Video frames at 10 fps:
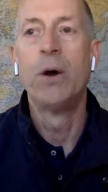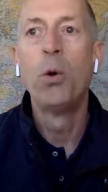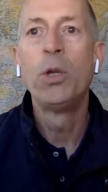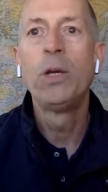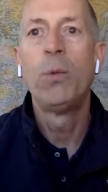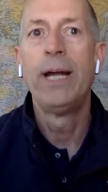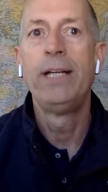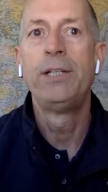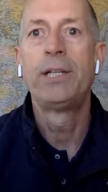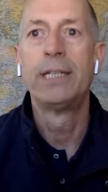only way
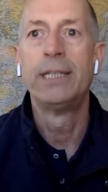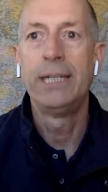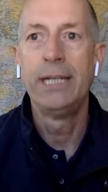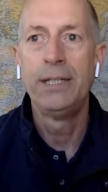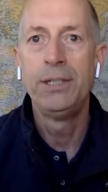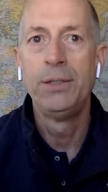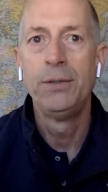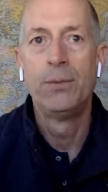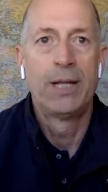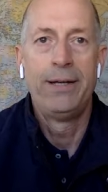to
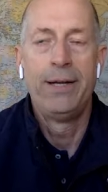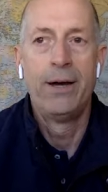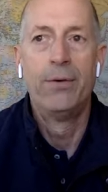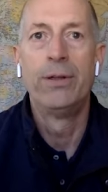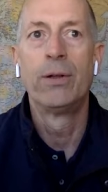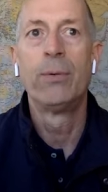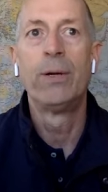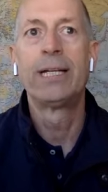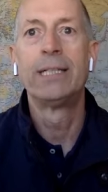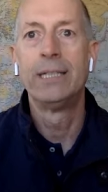continue, well, I know the only way
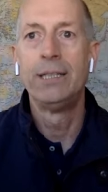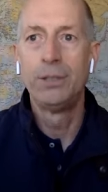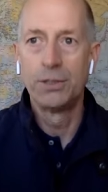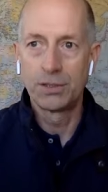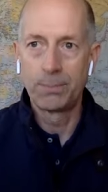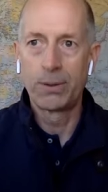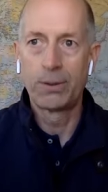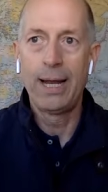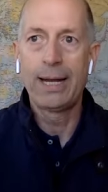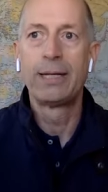to continue to
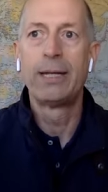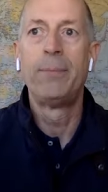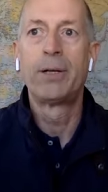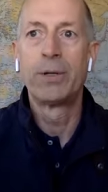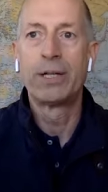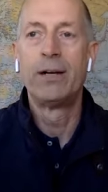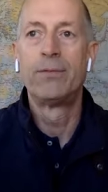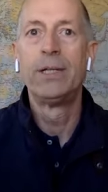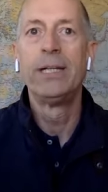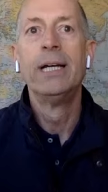spur economic
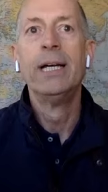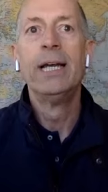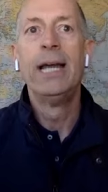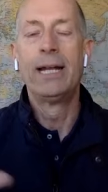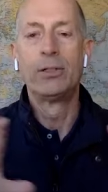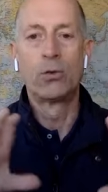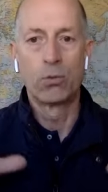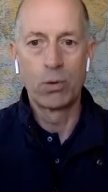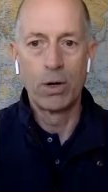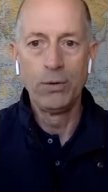recovery and
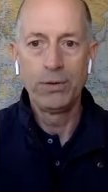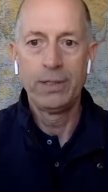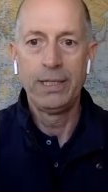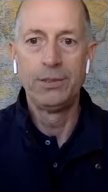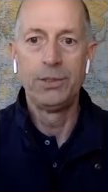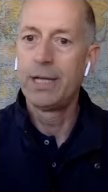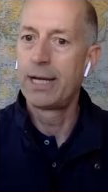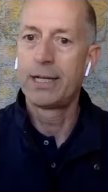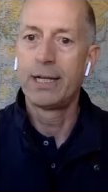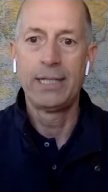growth is you
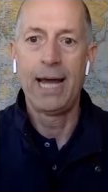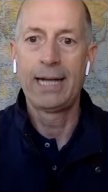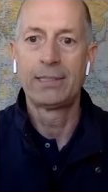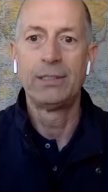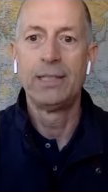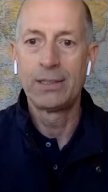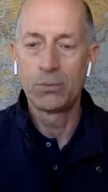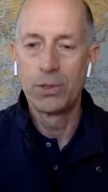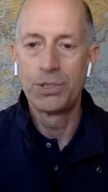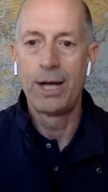got to cut taxes.
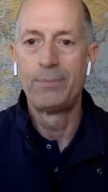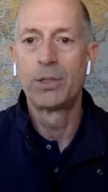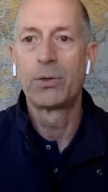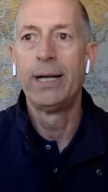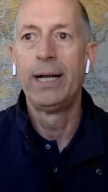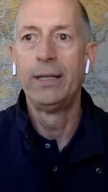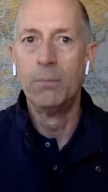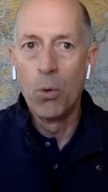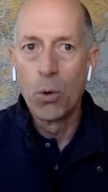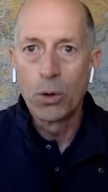That's where jobs are created. The
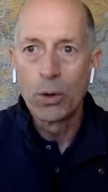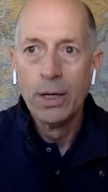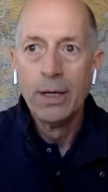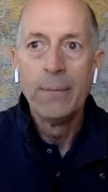more